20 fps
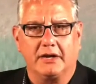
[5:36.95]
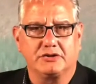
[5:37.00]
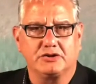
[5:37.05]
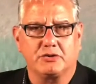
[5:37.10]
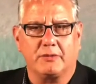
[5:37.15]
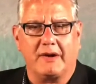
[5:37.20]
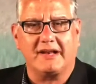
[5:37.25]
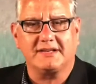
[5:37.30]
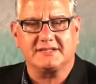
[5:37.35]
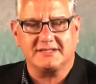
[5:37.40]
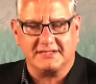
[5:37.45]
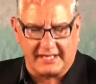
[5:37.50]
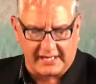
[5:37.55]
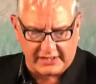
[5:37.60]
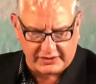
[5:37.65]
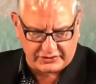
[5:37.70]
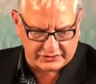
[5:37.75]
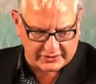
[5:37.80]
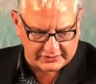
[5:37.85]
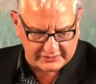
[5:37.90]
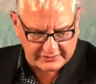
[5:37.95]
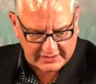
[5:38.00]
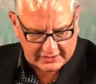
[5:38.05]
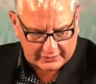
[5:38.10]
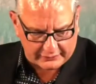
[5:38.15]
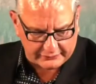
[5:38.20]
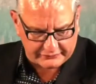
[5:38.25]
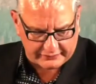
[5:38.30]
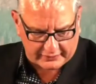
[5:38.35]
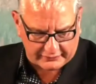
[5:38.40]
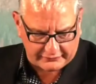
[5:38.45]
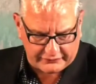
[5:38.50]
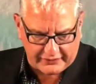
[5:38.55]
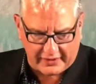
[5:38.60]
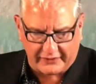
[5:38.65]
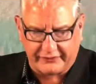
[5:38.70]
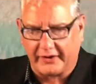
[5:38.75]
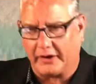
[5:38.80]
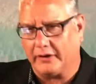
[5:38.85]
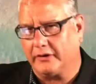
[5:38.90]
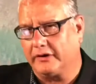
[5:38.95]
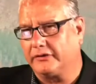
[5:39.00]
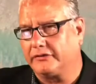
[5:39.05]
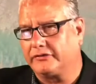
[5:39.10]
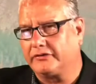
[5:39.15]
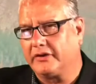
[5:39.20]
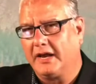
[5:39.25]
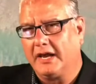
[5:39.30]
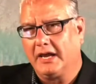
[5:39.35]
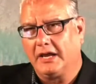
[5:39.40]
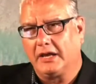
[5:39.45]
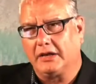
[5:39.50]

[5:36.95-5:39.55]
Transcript: translation tells us that there is